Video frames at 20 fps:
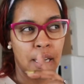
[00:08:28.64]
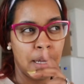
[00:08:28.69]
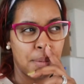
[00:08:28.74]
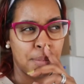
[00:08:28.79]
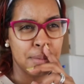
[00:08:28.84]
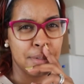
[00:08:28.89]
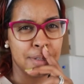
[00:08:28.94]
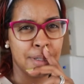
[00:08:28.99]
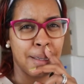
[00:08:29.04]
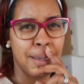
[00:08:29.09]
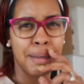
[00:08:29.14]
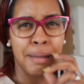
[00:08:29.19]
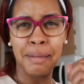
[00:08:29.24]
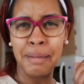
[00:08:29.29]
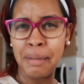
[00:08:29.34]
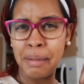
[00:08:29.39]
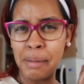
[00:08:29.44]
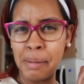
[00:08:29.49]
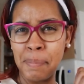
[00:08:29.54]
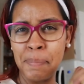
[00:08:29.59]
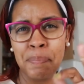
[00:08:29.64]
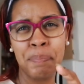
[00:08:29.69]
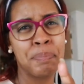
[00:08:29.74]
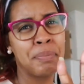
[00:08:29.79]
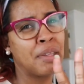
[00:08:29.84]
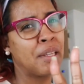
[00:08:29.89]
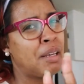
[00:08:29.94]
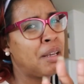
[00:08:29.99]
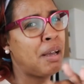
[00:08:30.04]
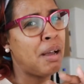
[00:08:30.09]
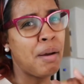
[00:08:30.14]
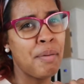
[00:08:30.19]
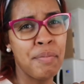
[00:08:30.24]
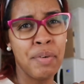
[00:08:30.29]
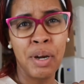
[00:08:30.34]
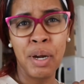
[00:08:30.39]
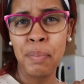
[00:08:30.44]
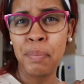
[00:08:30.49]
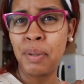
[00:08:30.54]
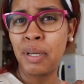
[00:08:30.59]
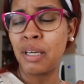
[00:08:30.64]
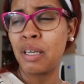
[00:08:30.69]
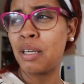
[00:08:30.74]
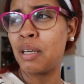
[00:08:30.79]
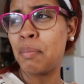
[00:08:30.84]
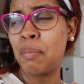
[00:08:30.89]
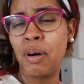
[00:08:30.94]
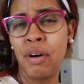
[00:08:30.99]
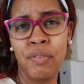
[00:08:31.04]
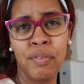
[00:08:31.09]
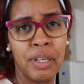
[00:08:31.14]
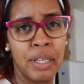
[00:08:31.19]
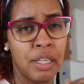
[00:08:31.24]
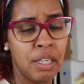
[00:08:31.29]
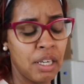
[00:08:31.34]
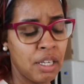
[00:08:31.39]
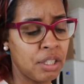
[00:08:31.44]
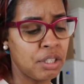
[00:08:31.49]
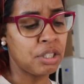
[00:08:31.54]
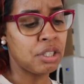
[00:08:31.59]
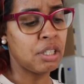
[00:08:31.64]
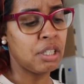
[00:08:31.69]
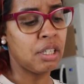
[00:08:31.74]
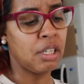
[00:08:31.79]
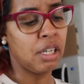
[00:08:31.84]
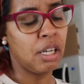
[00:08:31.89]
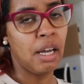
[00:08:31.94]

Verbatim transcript: And I was like, eh, I'm very picky about vacation.